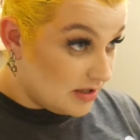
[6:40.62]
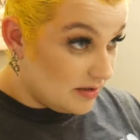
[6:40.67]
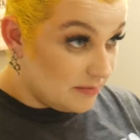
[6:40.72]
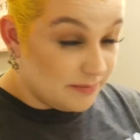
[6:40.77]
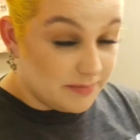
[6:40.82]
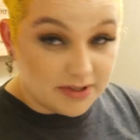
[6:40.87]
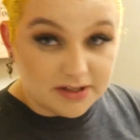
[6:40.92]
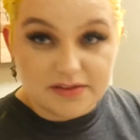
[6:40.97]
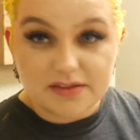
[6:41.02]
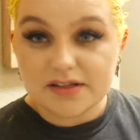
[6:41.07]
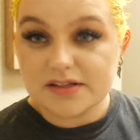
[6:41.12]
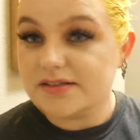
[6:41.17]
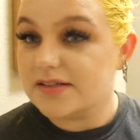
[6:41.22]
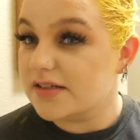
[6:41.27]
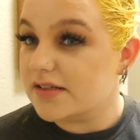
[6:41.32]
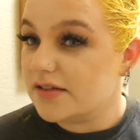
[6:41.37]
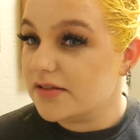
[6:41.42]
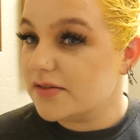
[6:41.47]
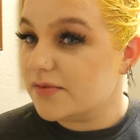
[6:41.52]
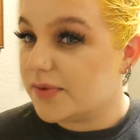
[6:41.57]
but this
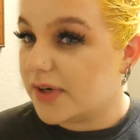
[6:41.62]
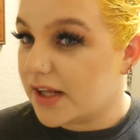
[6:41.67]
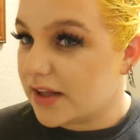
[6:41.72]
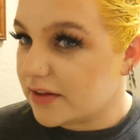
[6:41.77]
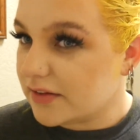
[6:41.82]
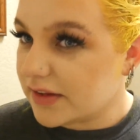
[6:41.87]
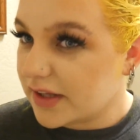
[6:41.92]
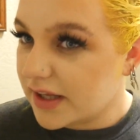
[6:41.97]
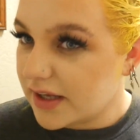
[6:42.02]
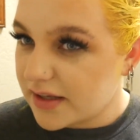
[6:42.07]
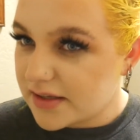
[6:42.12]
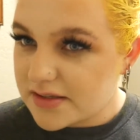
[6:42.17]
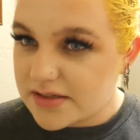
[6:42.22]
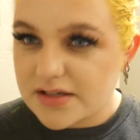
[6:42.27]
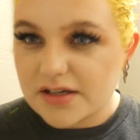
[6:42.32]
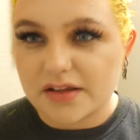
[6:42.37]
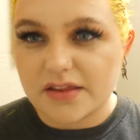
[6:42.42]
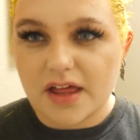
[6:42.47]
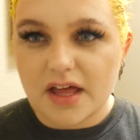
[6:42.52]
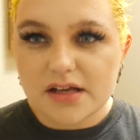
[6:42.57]
is what I look like
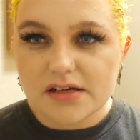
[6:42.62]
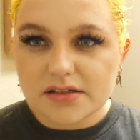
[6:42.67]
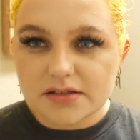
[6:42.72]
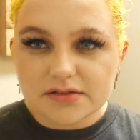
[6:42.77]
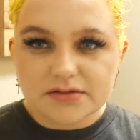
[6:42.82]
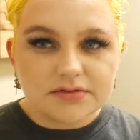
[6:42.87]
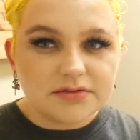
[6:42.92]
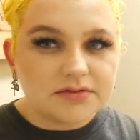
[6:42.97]
until then.